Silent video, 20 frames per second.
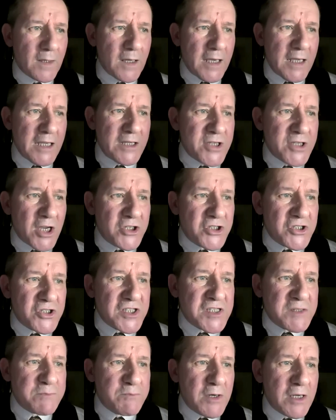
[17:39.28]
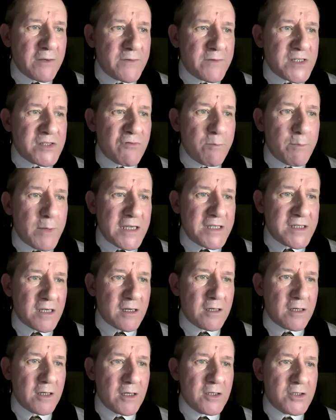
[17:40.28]
He touched the spring of his repeater
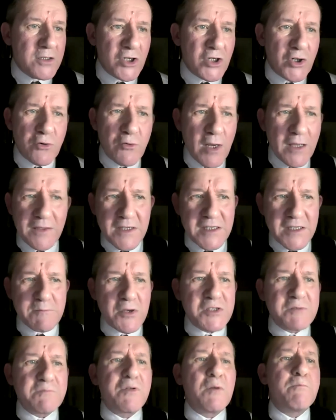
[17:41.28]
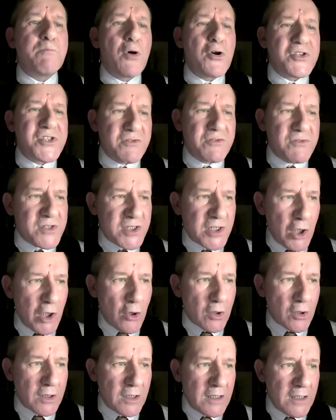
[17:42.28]
to correct this most preposterous
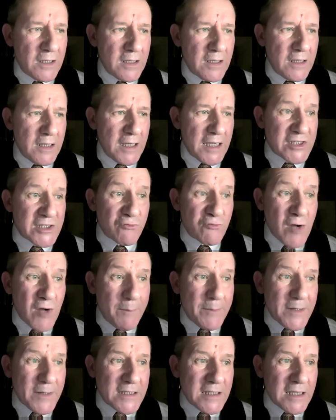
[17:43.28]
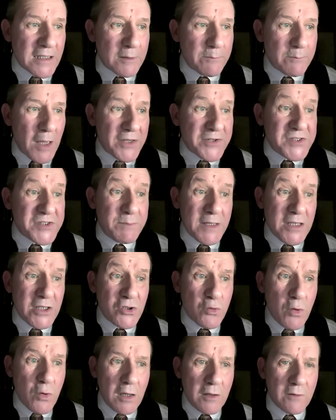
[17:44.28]
clock. Its rapid little pulse beat
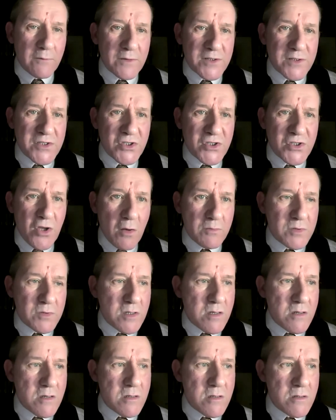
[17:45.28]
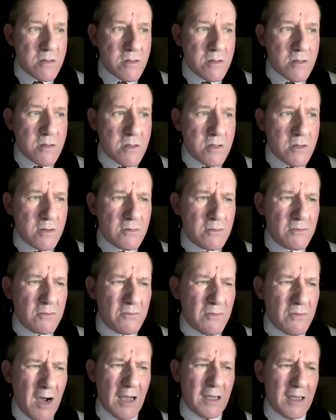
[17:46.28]
12 and stopped.
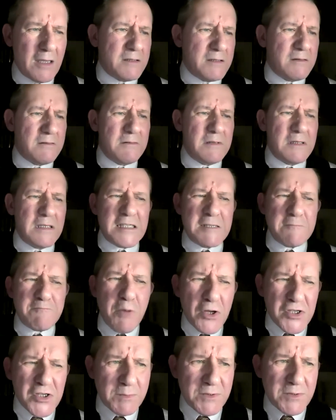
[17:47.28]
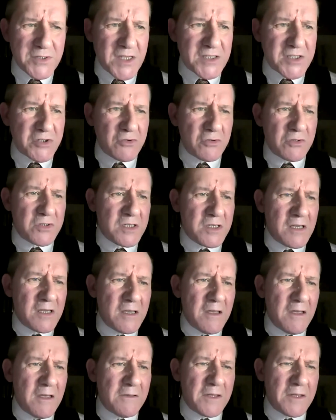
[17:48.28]
well, it is impossible, said Scrooge,
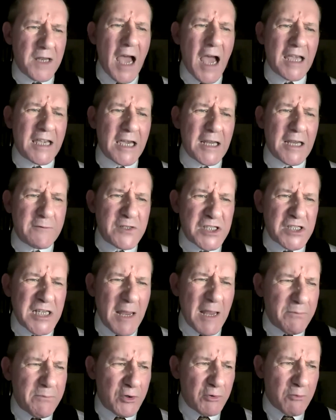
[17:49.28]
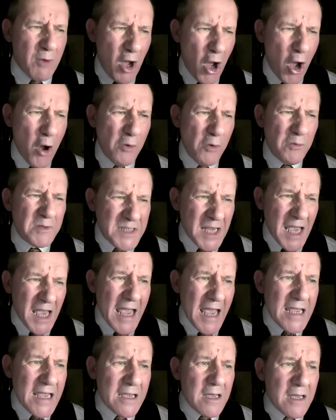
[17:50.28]
that I can have slept through a whole
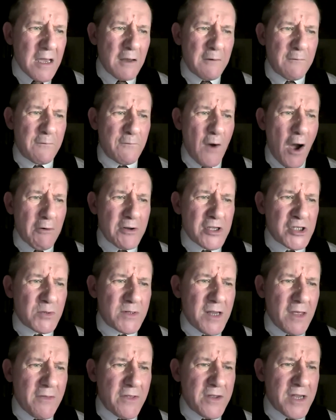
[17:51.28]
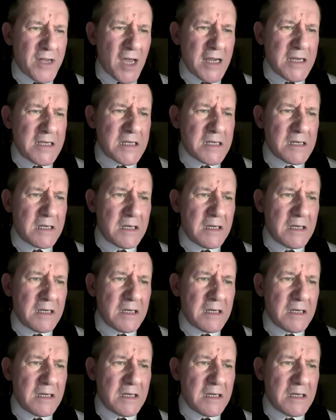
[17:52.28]
day and far into another night.